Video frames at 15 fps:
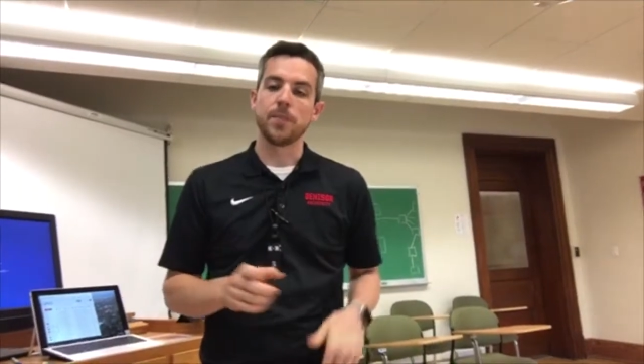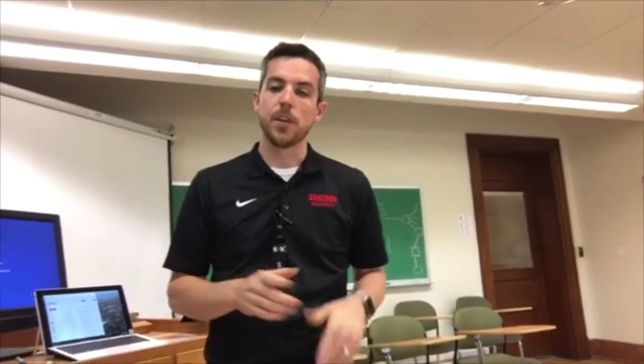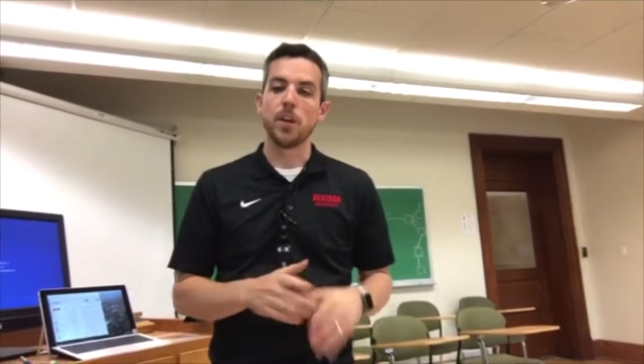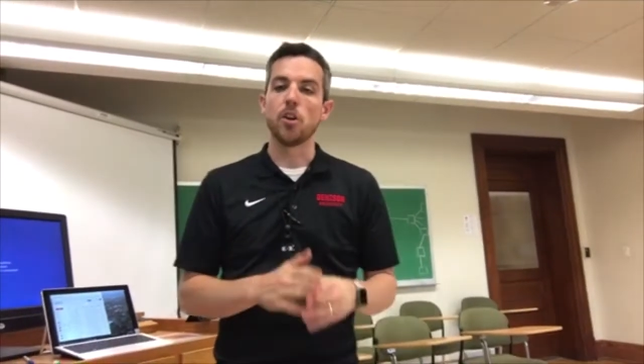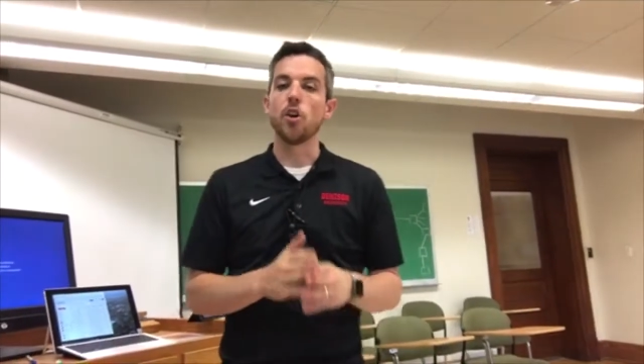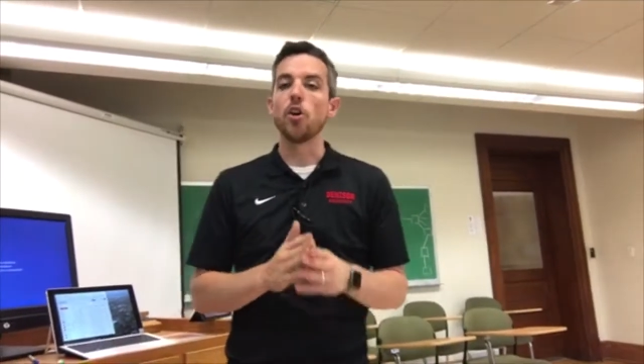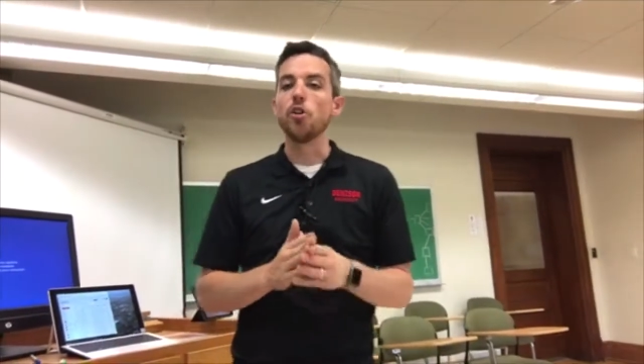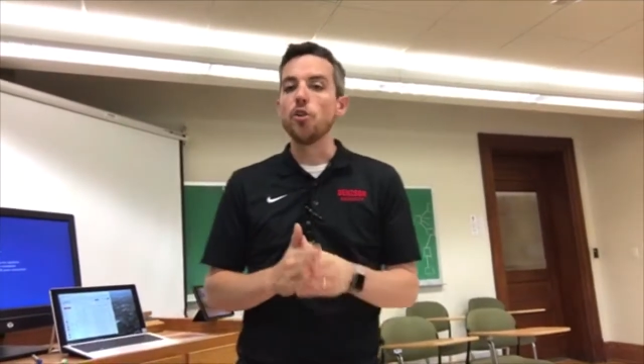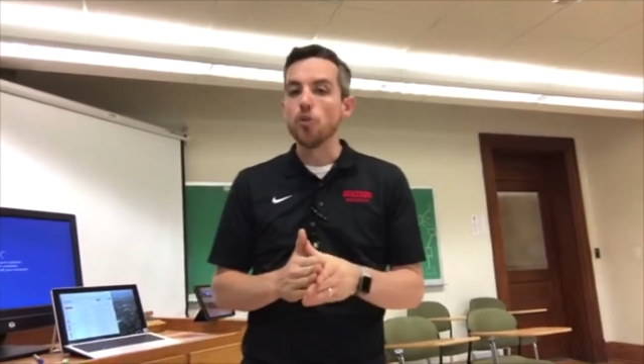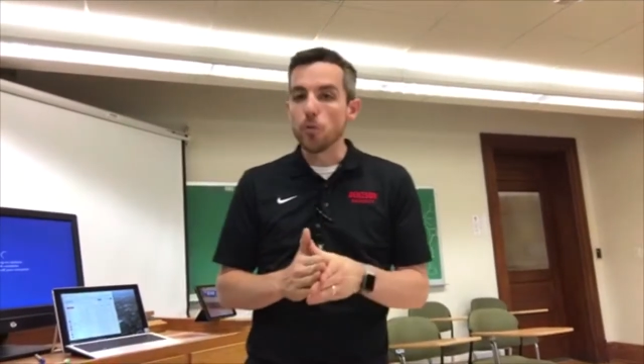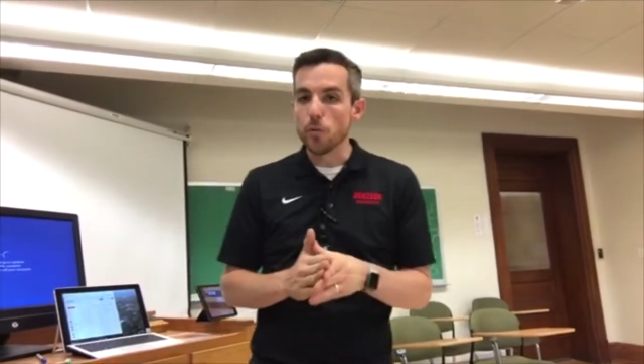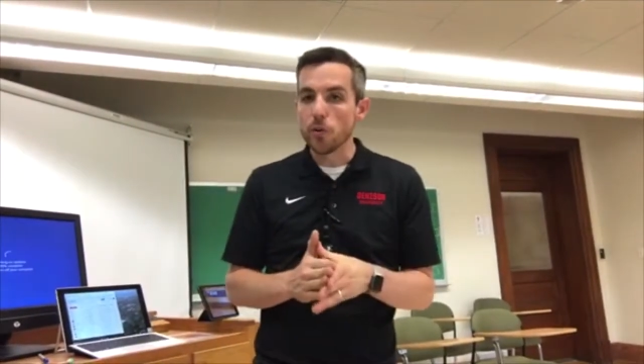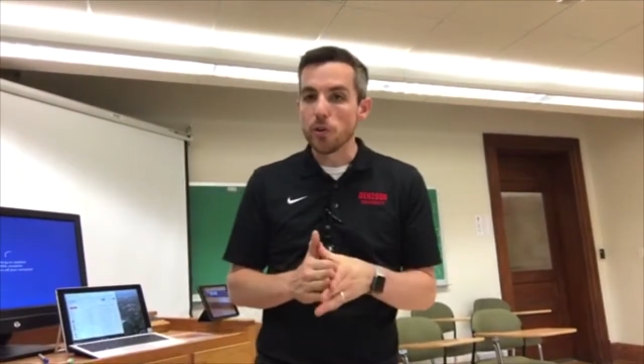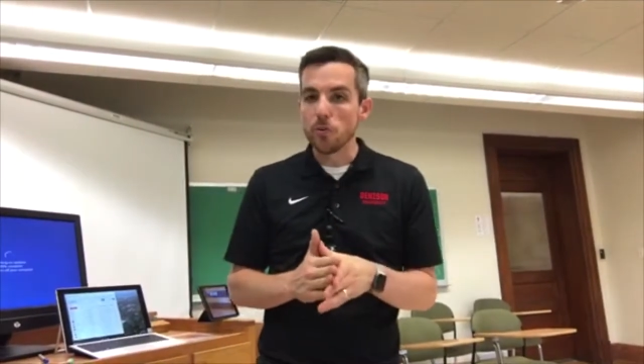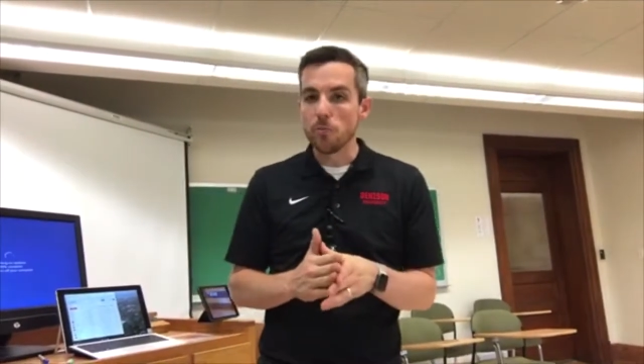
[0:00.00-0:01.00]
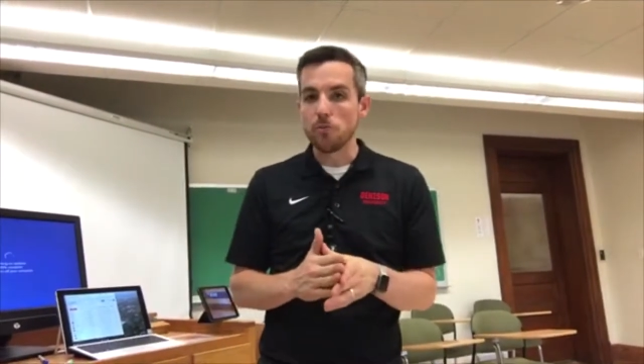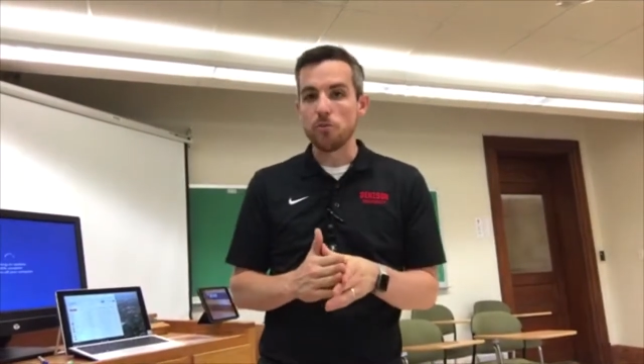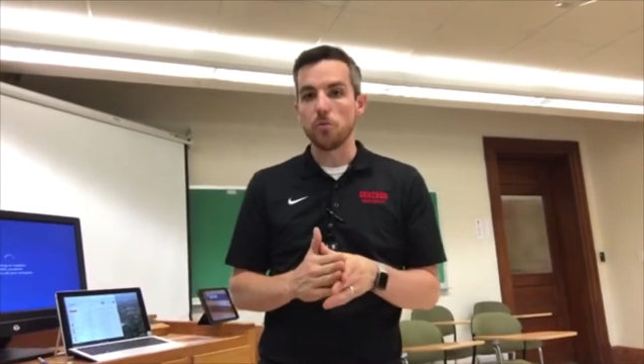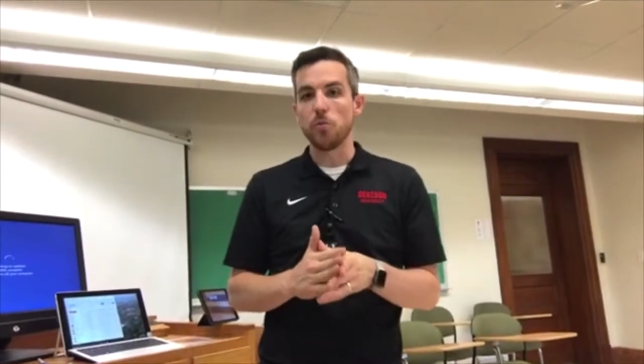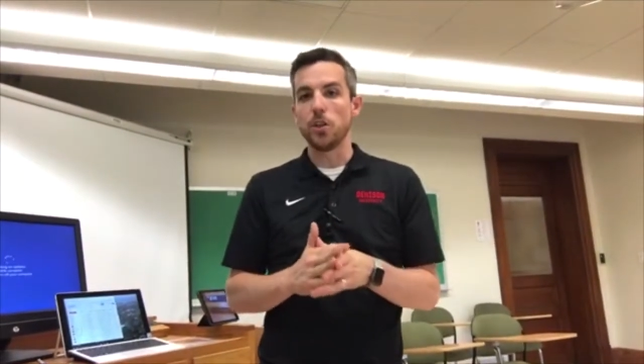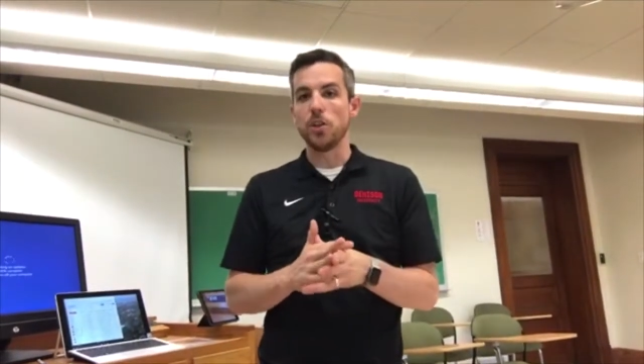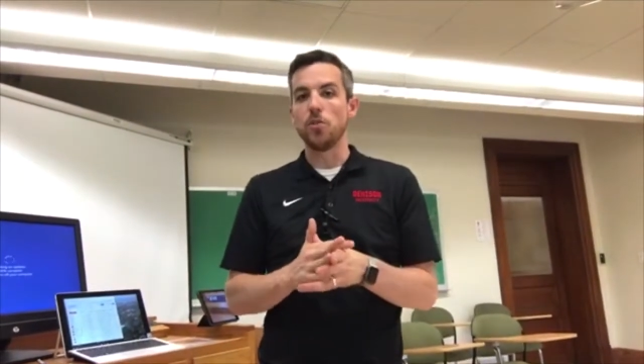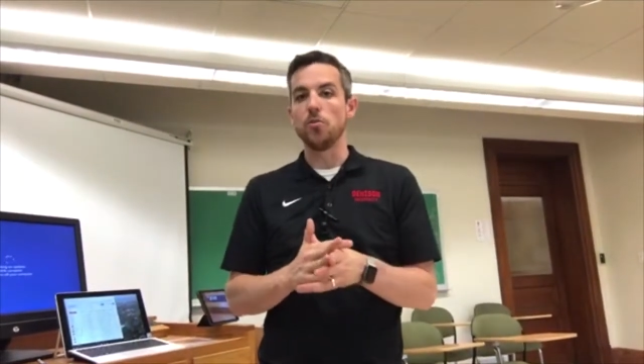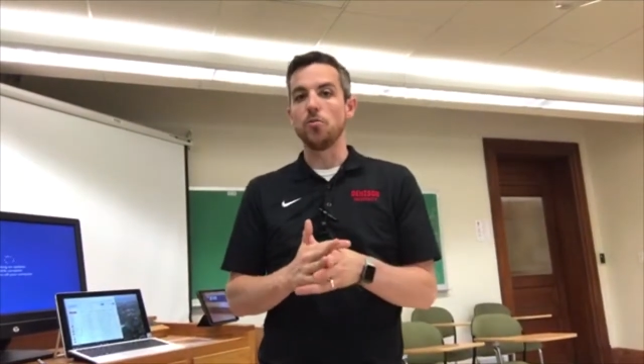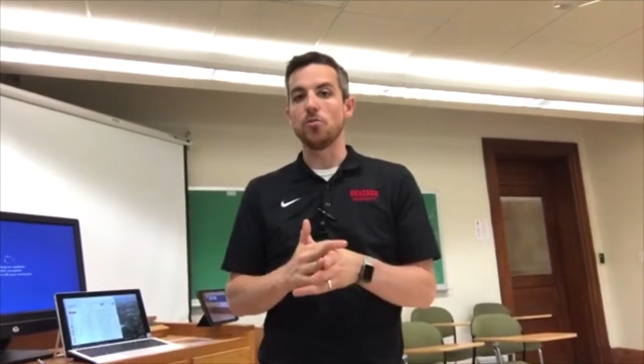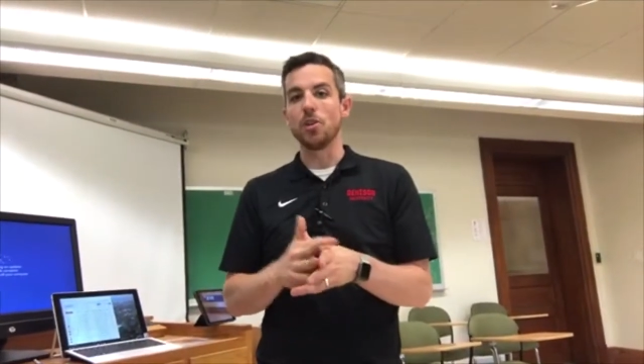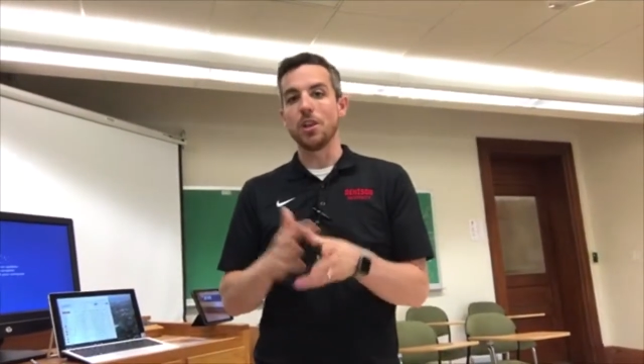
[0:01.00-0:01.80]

In our new rooms, we use